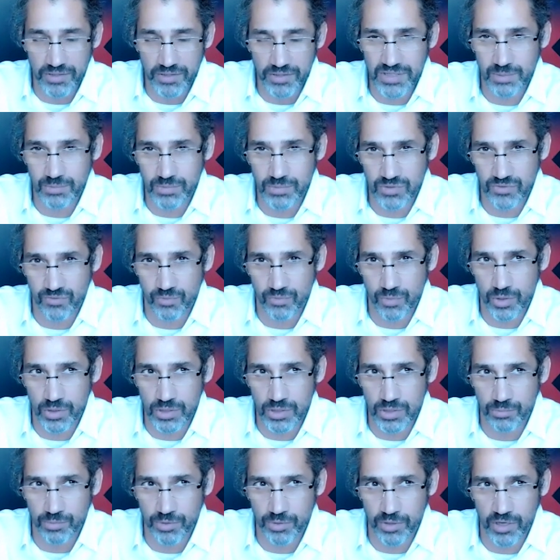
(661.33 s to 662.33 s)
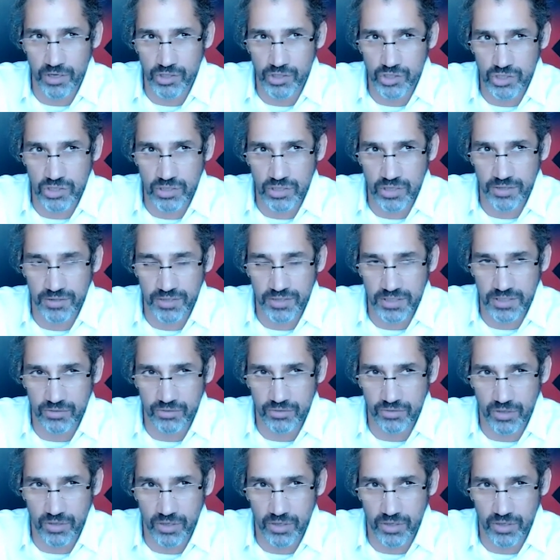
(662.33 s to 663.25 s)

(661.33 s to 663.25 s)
in terms of ammonia production. I think